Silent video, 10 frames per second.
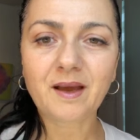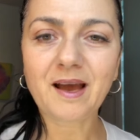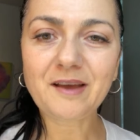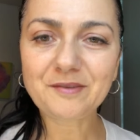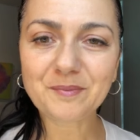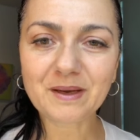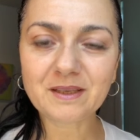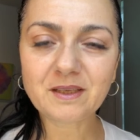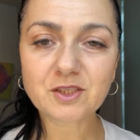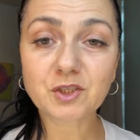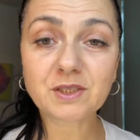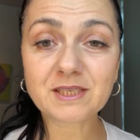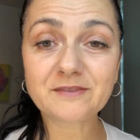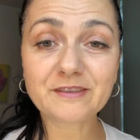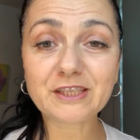Hi everybody, so this
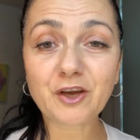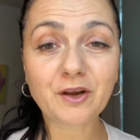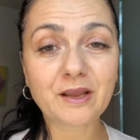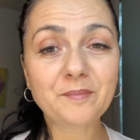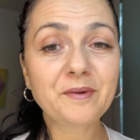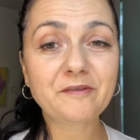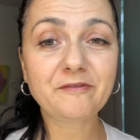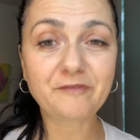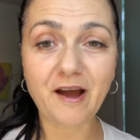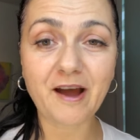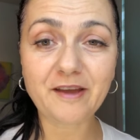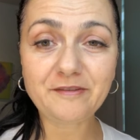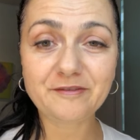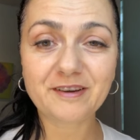is video number 5,